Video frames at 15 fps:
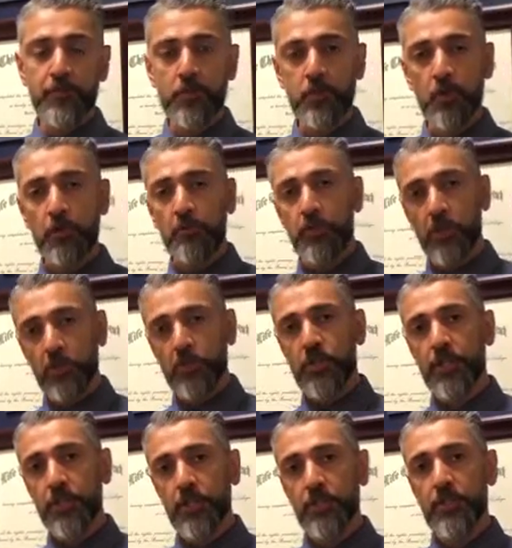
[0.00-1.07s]
So a
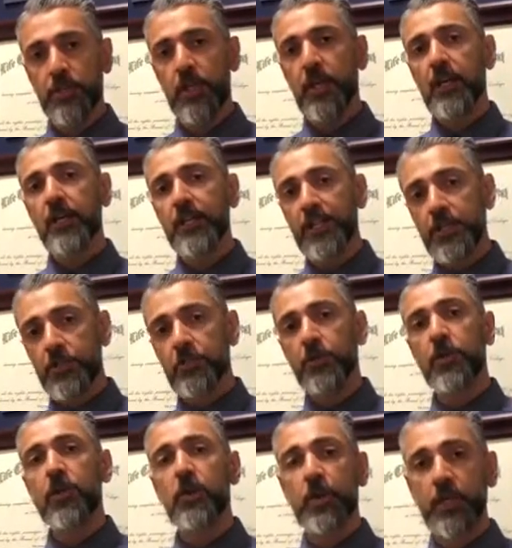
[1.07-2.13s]
bulging disc leads to
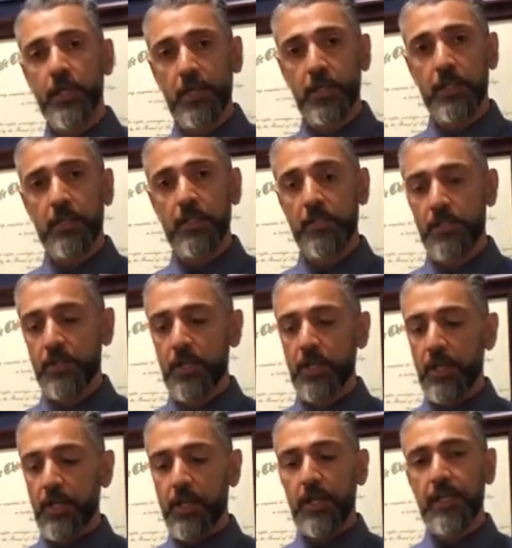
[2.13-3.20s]
a herniated disc,
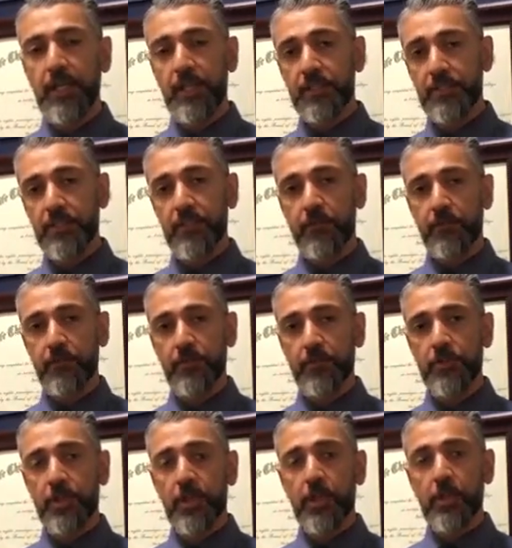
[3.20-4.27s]
and that's the difference.